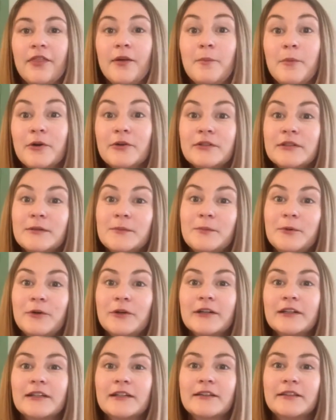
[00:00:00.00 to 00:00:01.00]
The most
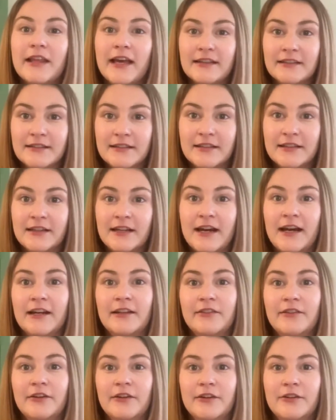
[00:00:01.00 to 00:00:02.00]
important lesson I
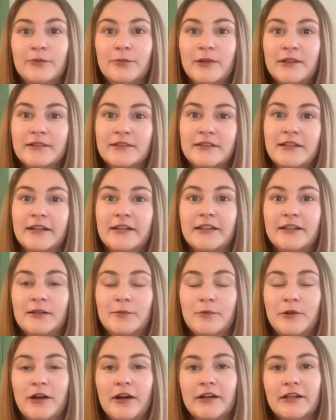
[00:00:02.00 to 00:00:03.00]
learned while studying
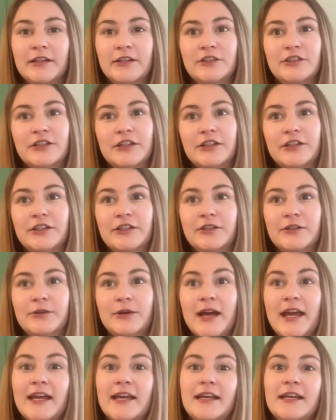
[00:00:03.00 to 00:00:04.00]
abroad in
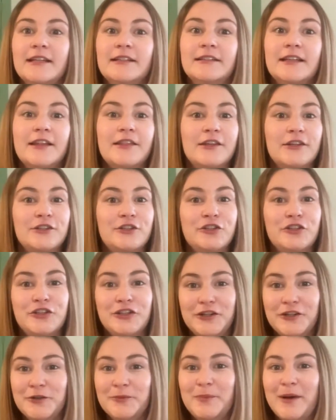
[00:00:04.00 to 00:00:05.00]
Chengdu is the
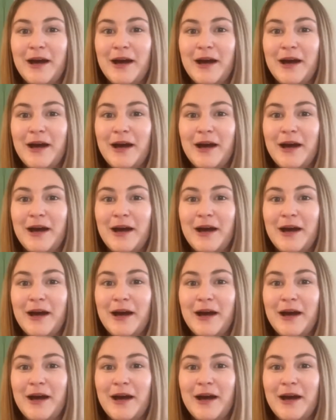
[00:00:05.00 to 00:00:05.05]
sheer